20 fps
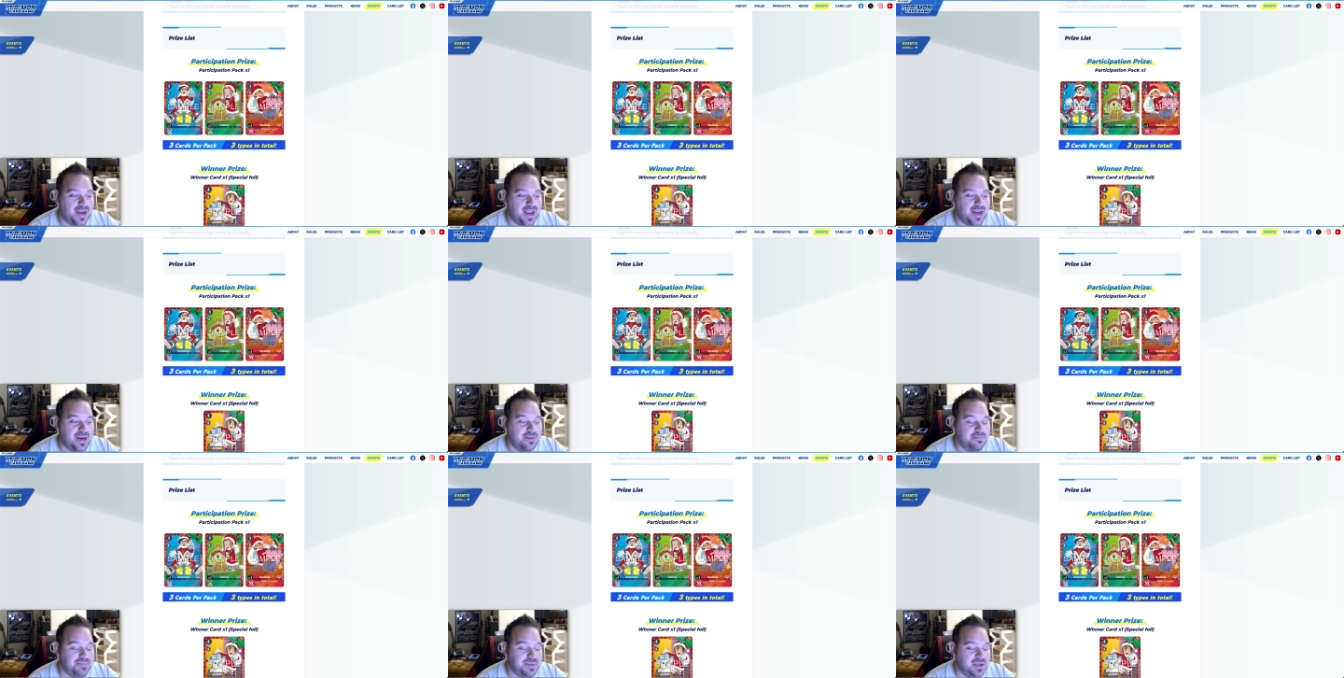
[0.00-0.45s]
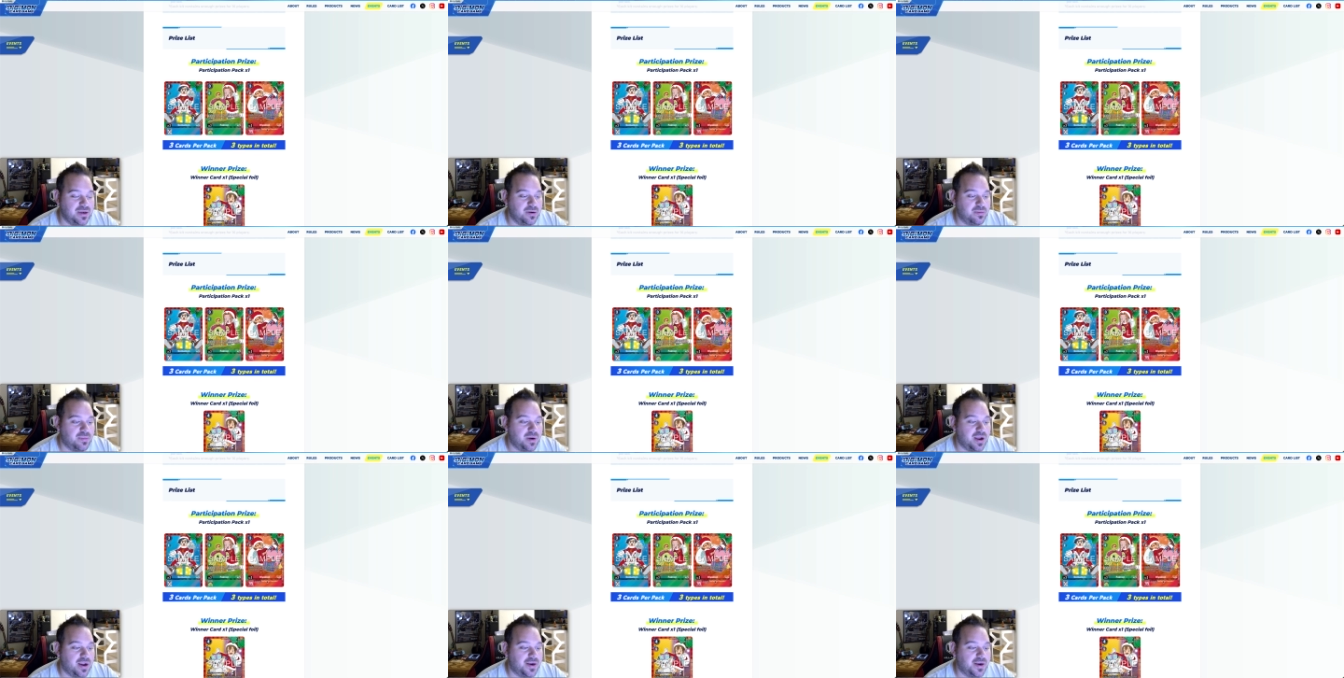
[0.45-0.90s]
and a
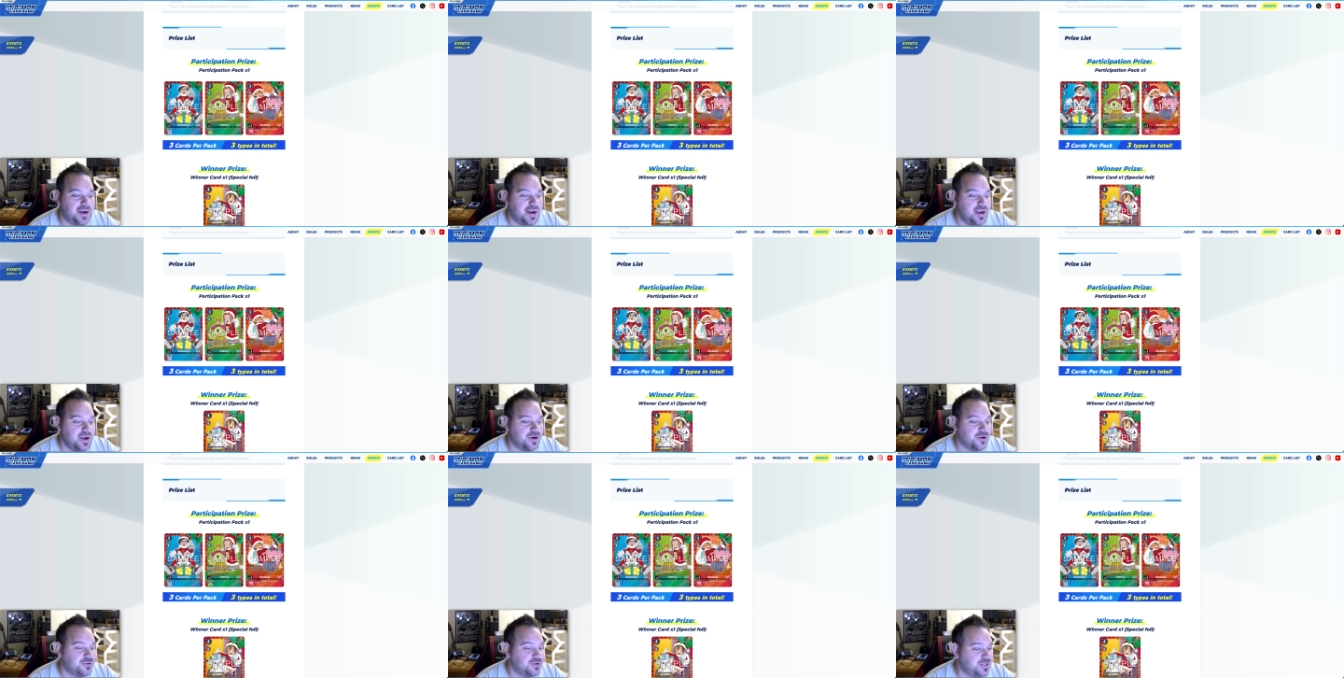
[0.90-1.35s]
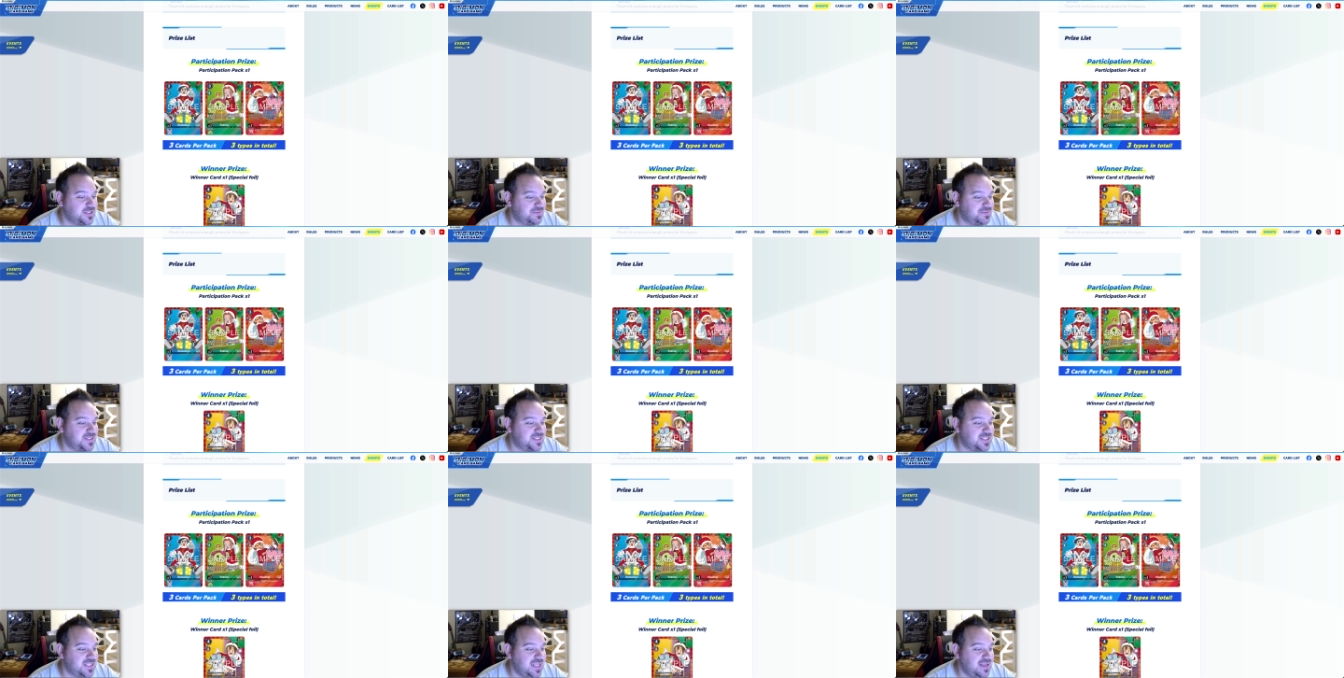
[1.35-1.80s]
Biyomon
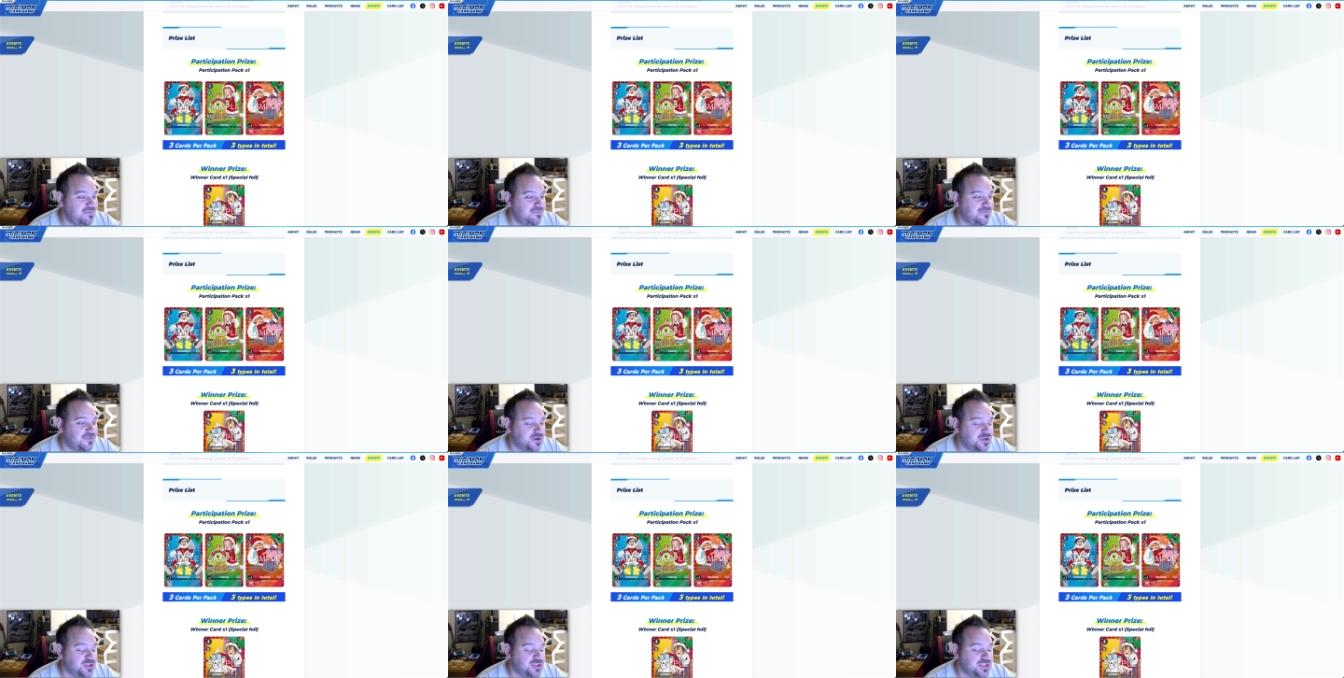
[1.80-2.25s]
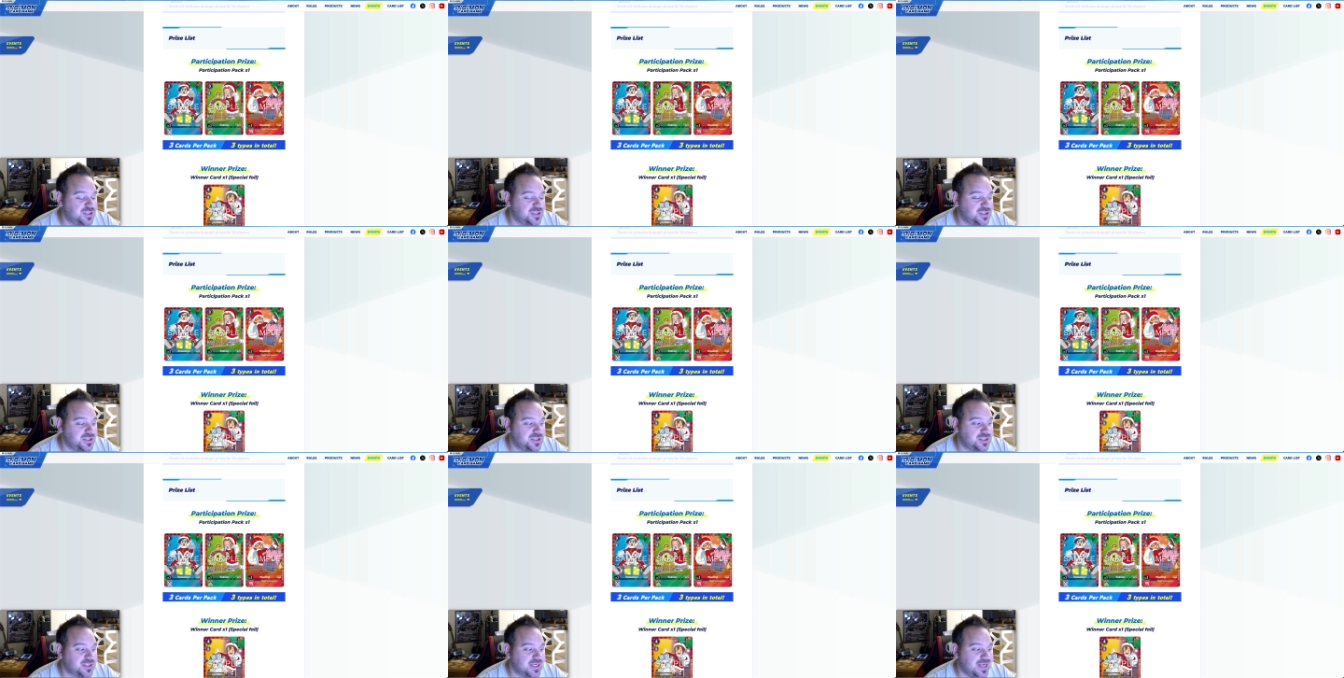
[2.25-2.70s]
Christmas theme versions,
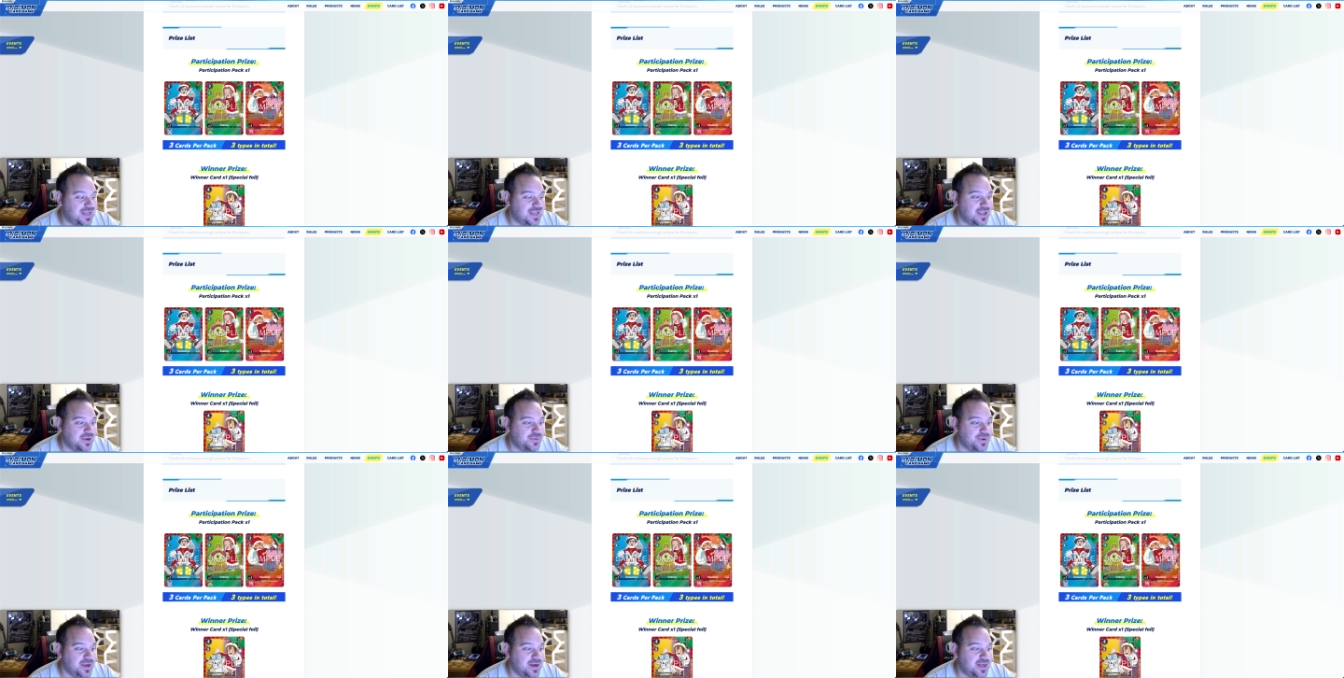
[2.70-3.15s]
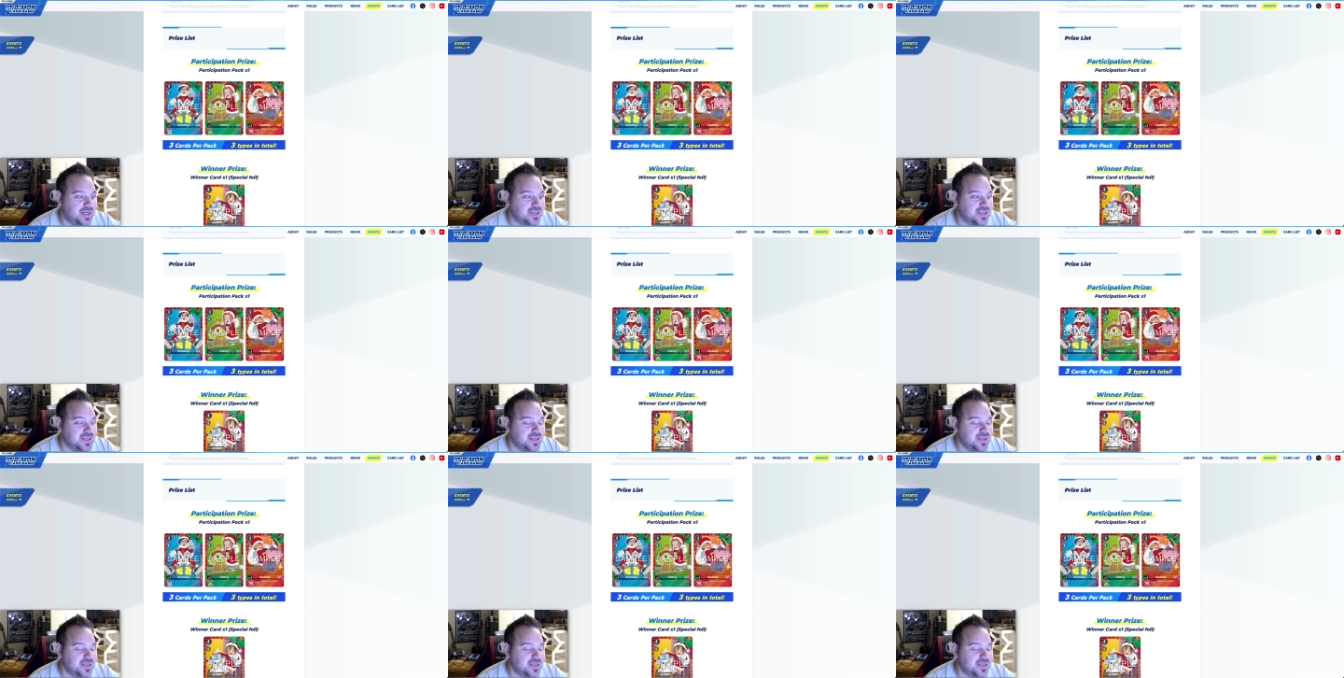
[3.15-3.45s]
just kind of like we got